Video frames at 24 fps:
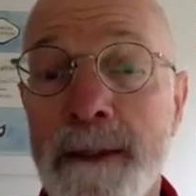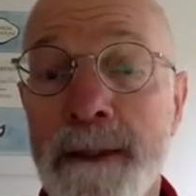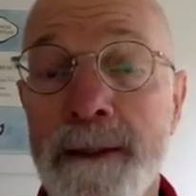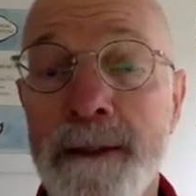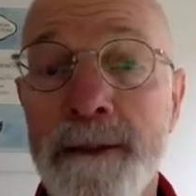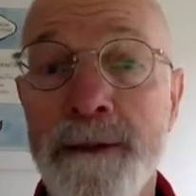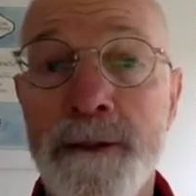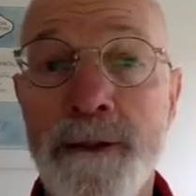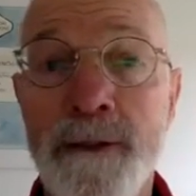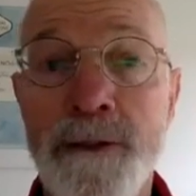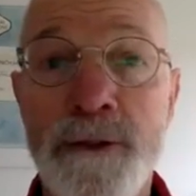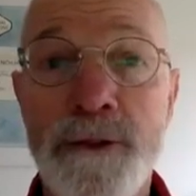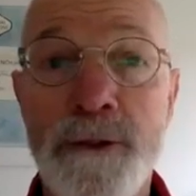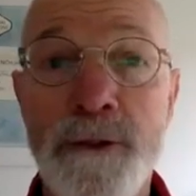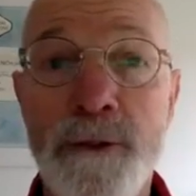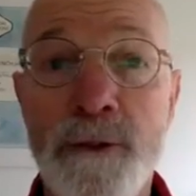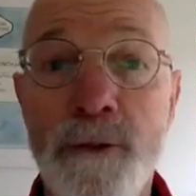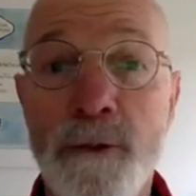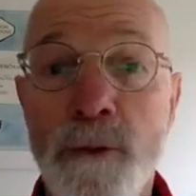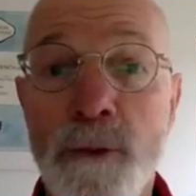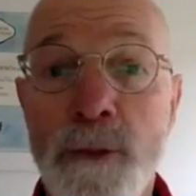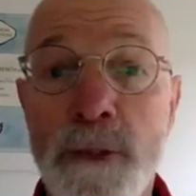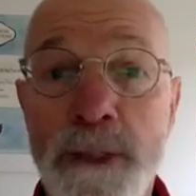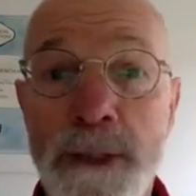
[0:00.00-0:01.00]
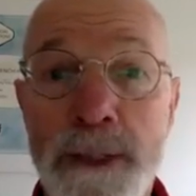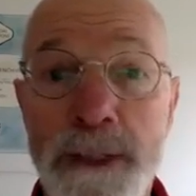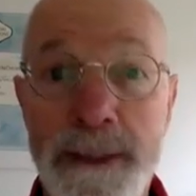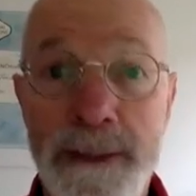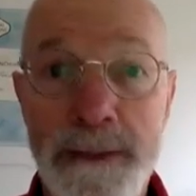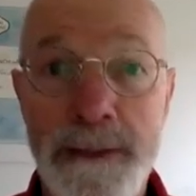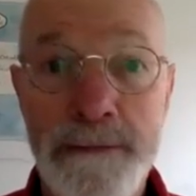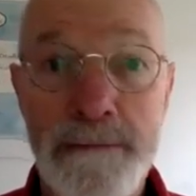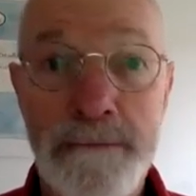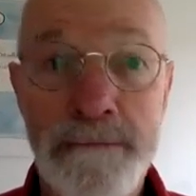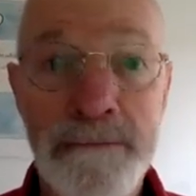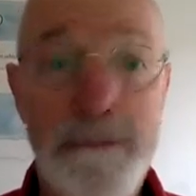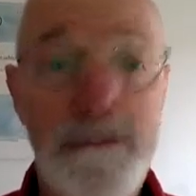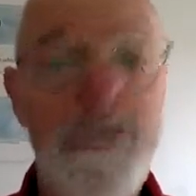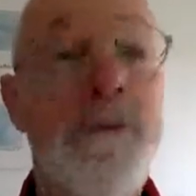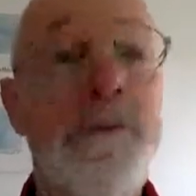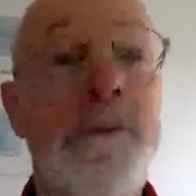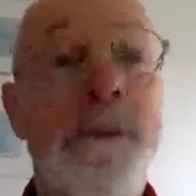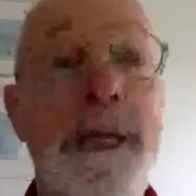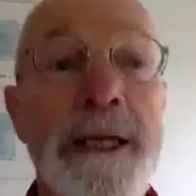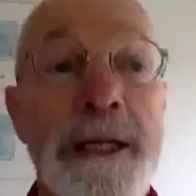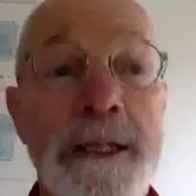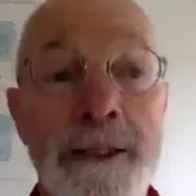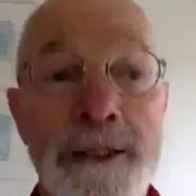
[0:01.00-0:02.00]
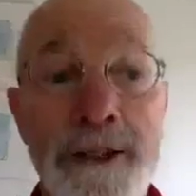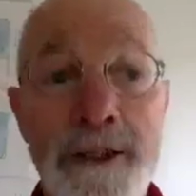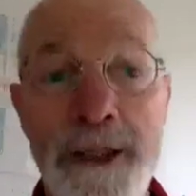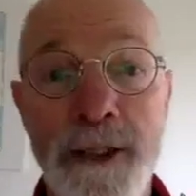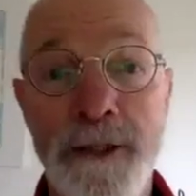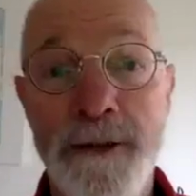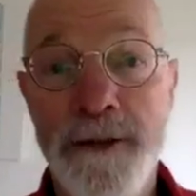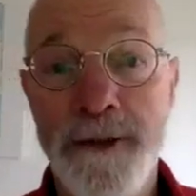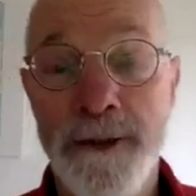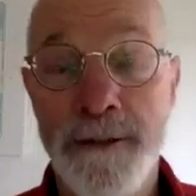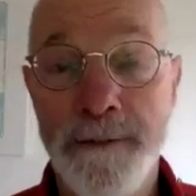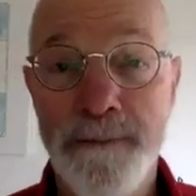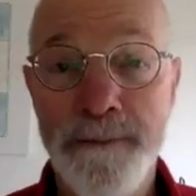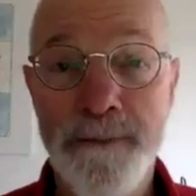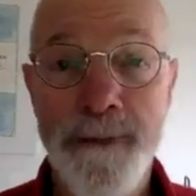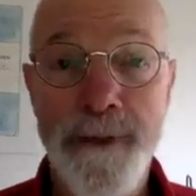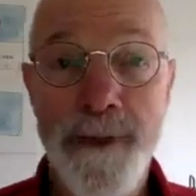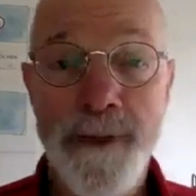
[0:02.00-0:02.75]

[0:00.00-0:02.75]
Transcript: just quiet, just paying attention.